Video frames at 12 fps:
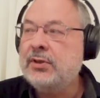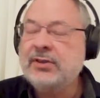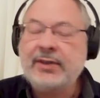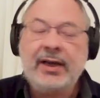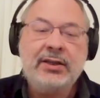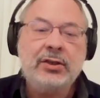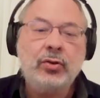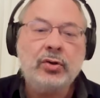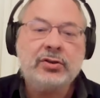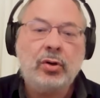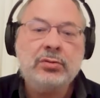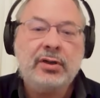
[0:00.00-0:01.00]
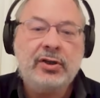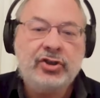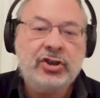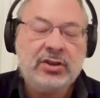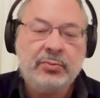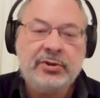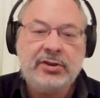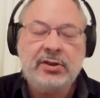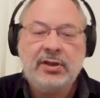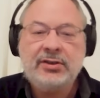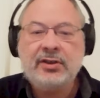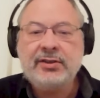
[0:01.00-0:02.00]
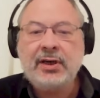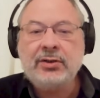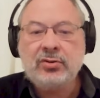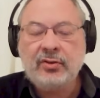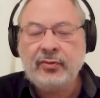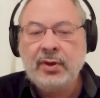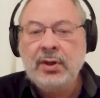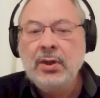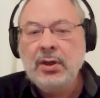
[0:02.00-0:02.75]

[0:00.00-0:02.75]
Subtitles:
state lost all the legitimacy as a result of